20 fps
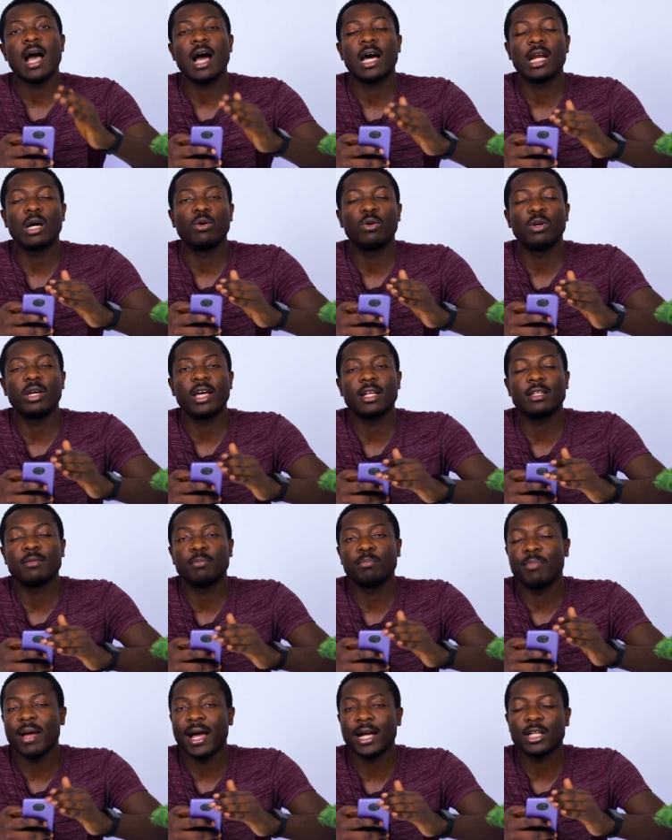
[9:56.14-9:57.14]
and I'll
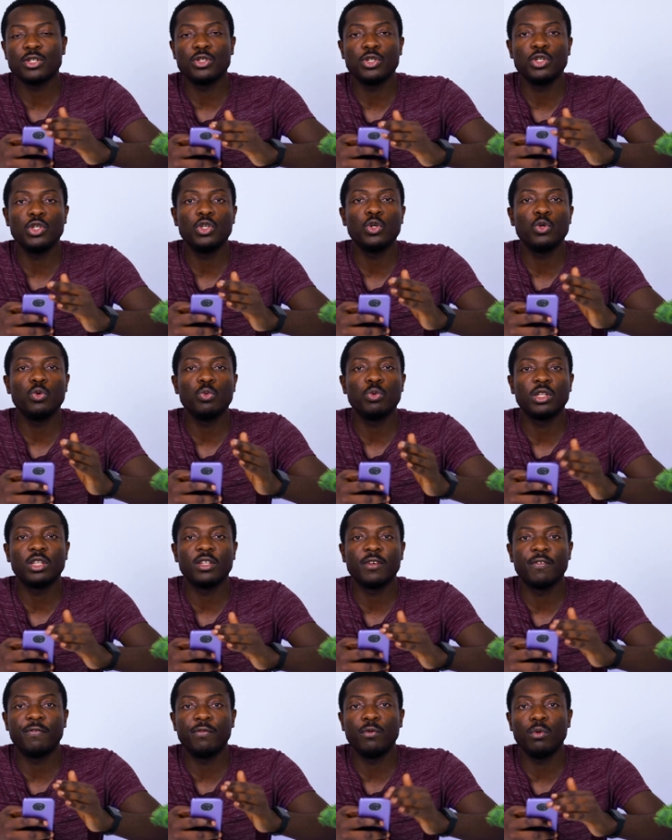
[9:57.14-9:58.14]
get back to you
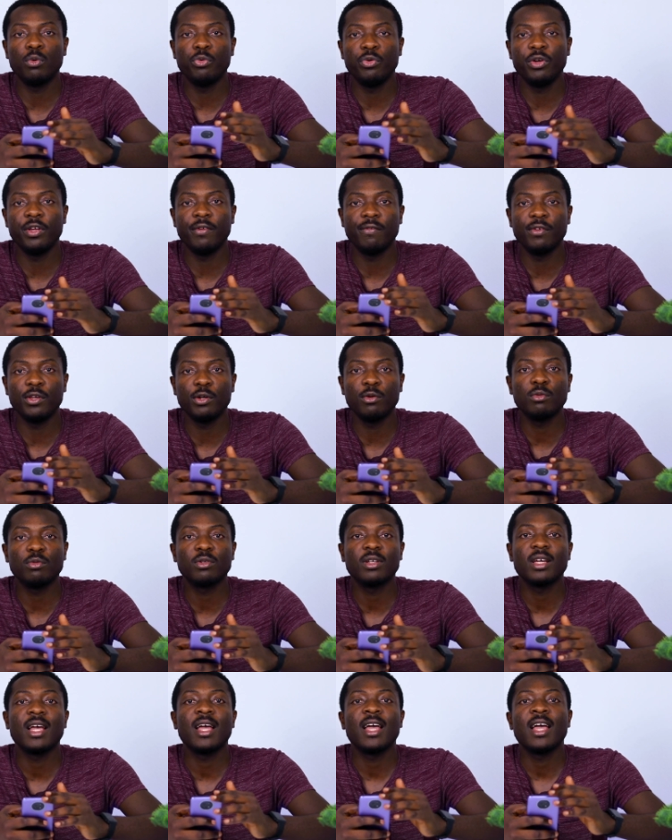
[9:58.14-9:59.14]
with the full review.